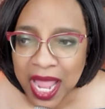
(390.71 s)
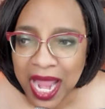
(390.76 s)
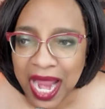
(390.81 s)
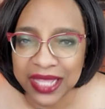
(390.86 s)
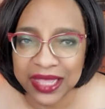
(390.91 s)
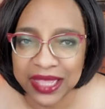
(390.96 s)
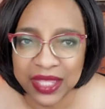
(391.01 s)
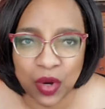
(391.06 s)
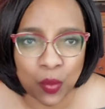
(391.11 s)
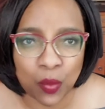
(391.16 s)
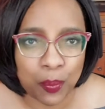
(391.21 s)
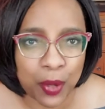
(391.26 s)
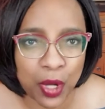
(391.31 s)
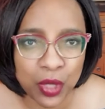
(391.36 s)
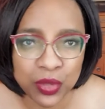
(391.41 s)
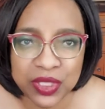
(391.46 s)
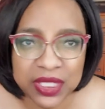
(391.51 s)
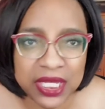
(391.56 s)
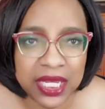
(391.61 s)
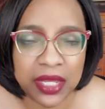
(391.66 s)
and they're
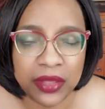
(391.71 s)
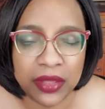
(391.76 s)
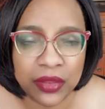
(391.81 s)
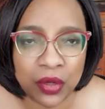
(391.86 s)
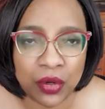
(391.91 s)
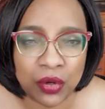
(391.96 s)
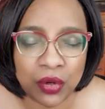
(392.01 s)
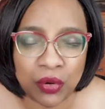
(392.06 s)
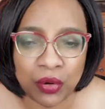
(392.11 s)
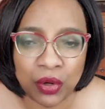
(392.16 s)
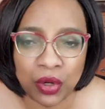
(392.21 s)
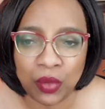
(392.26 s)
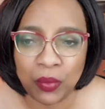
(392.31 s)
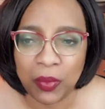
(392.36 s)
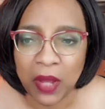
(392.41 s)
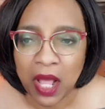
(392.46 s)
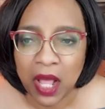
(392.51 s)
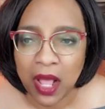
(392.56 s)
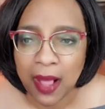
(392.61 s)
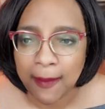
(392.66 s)
posting in their
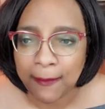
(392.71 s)
group